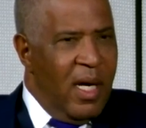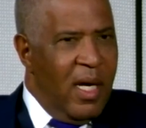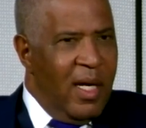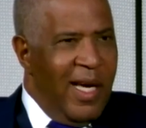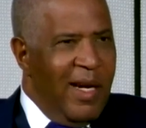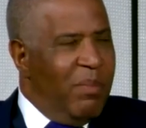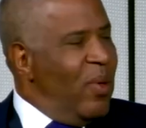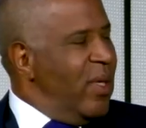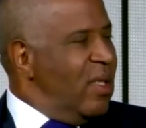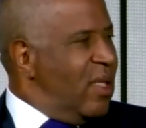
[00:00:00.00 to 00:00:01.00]
Uh, at a
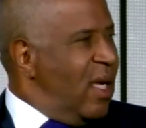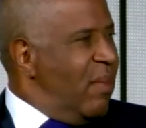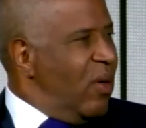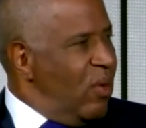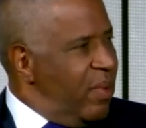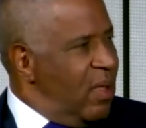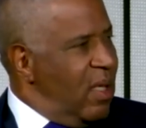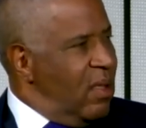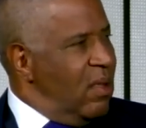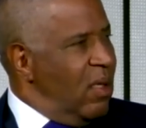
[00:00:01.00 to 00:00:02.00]
point in time, I grew up in
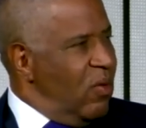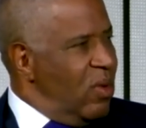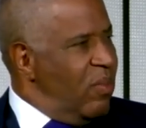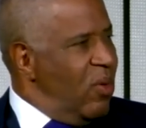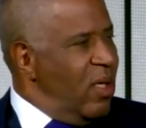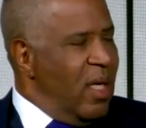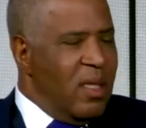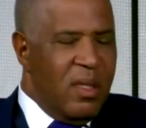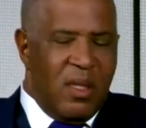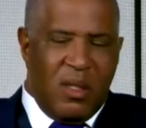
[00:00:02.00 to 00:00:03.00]
19, was born in
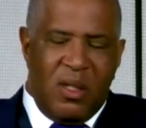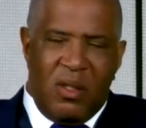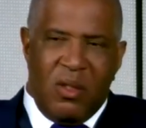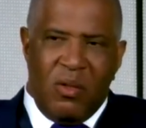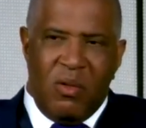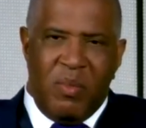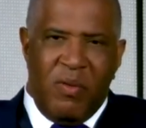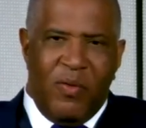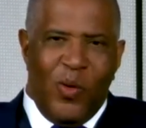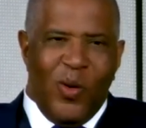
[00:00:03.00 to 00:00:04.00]
1962,
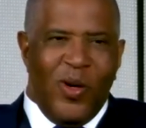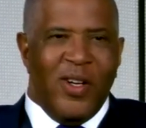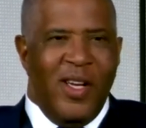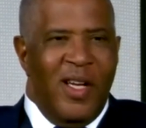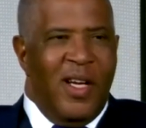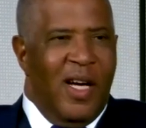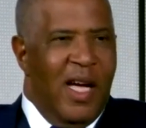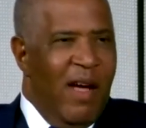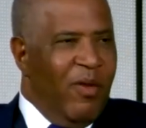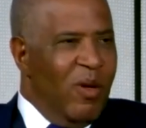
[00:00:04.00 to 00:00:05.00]
before uh,
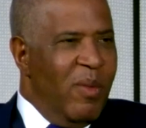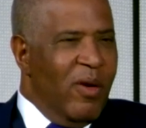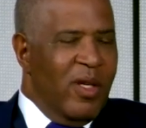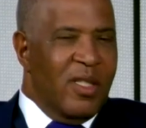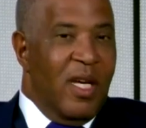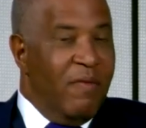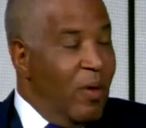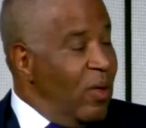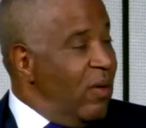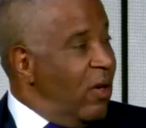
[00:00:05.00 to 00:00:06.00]
African Americans had
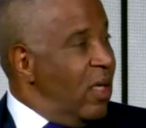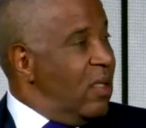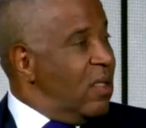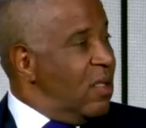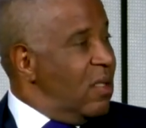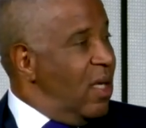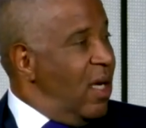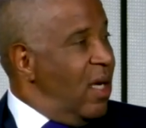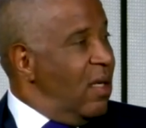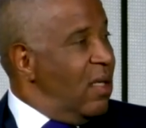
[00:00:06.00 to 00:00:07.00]
voting rights
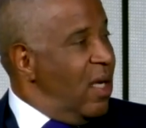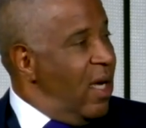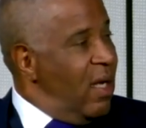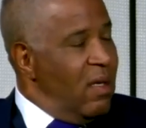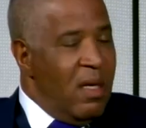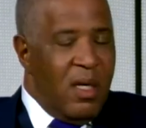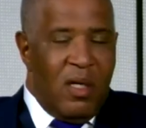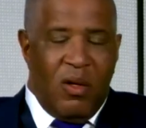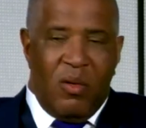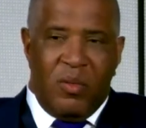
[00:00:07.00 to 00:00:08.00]
and had,
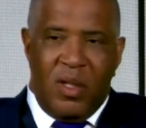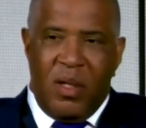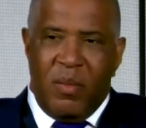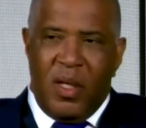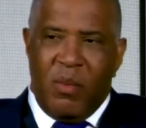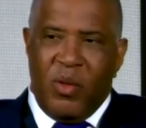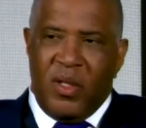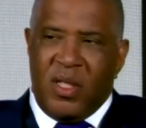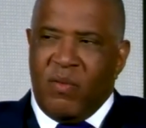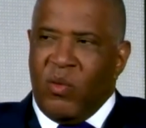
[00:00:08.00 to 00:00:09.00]
you know, a number
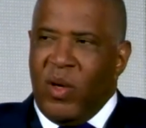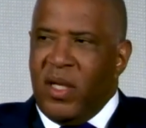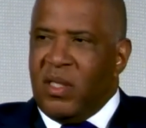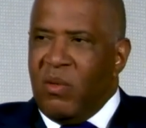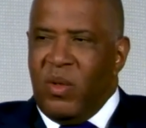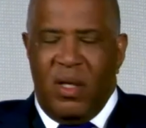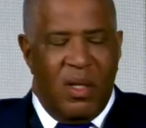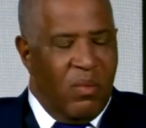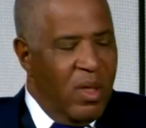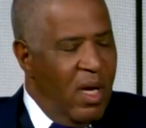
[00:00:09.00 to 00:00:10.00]
of the civil rights that we
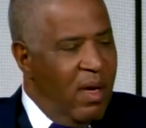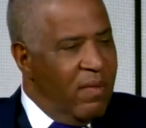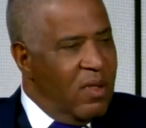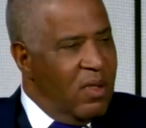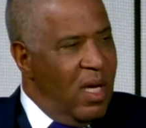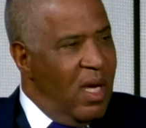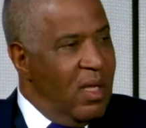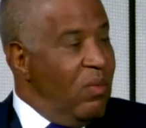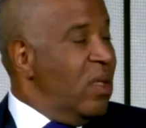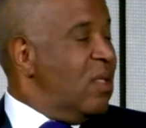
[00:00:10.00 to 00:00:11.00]
that we have
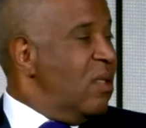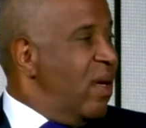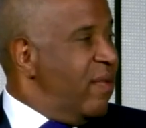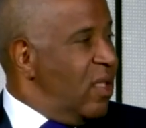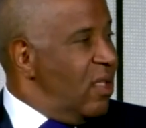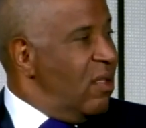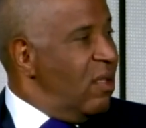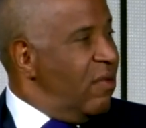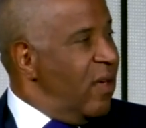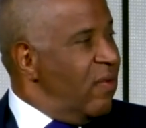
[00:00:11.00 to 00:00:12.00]
today that we still have to
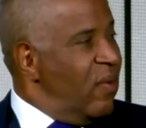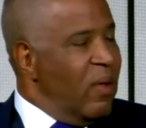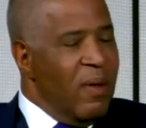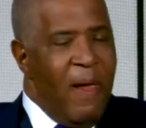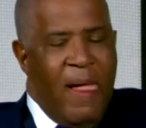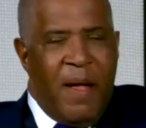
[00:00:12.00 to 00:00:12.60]
continue to fight for.